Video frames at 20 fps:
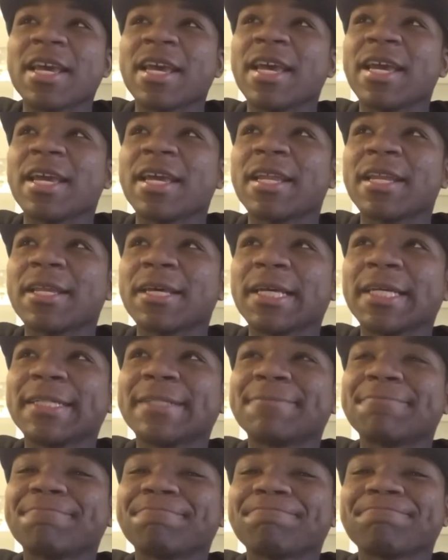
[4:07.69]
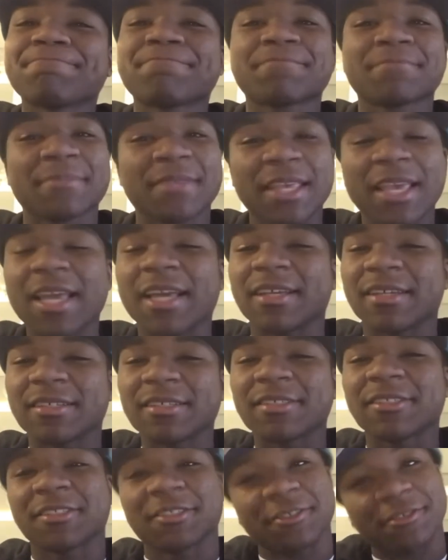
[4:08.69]
And um, yeah,
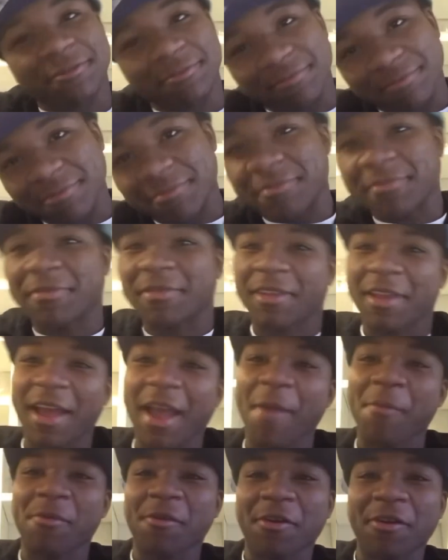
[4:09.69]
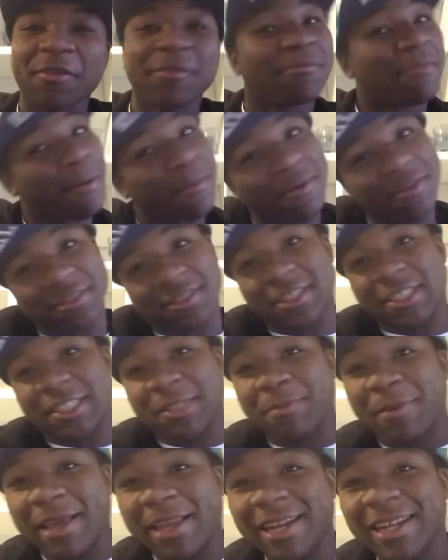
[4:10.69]
so Eye-Brawl, my most
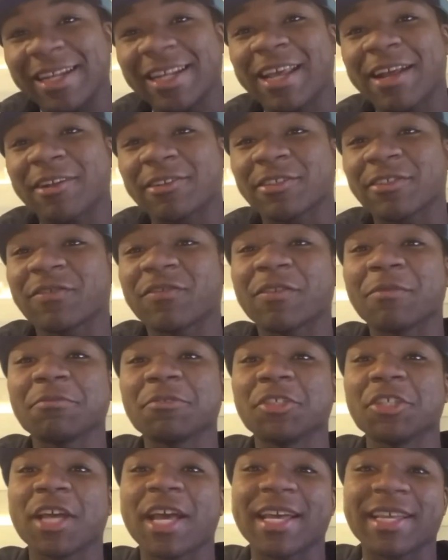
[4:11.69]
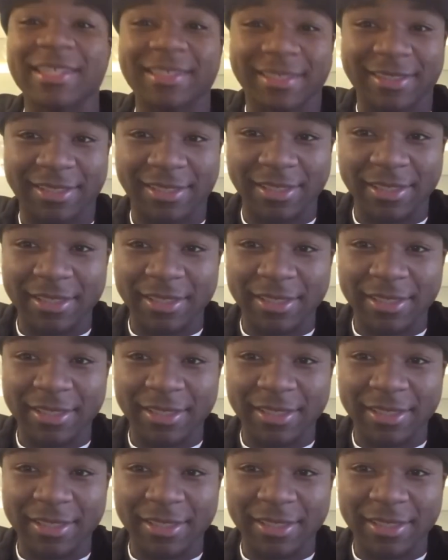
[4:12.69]
anticipated character from Giants.